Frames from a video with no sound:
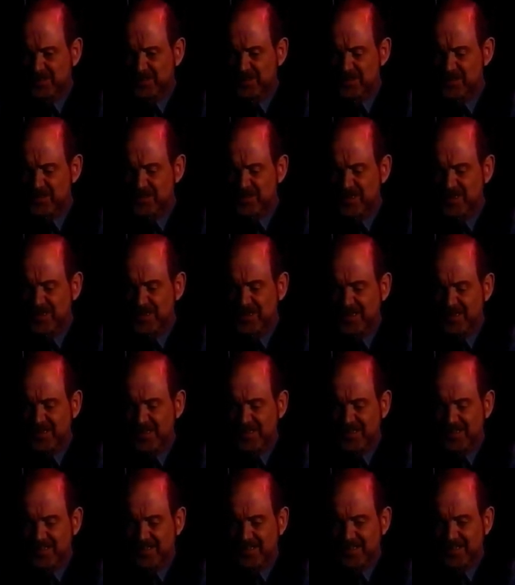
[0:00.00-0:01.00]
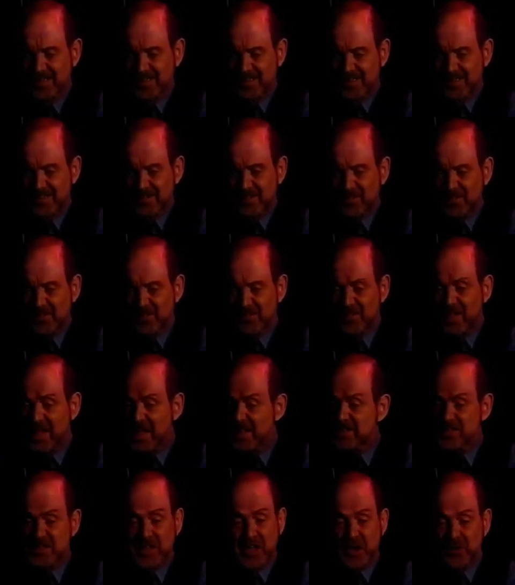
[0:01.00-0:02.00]
is.
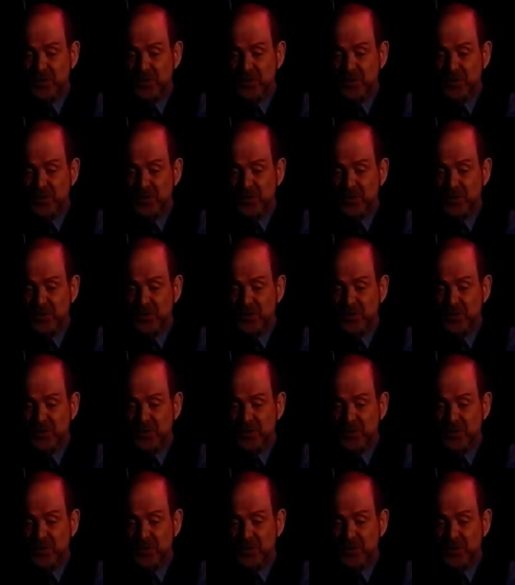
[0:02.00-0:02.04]
That's how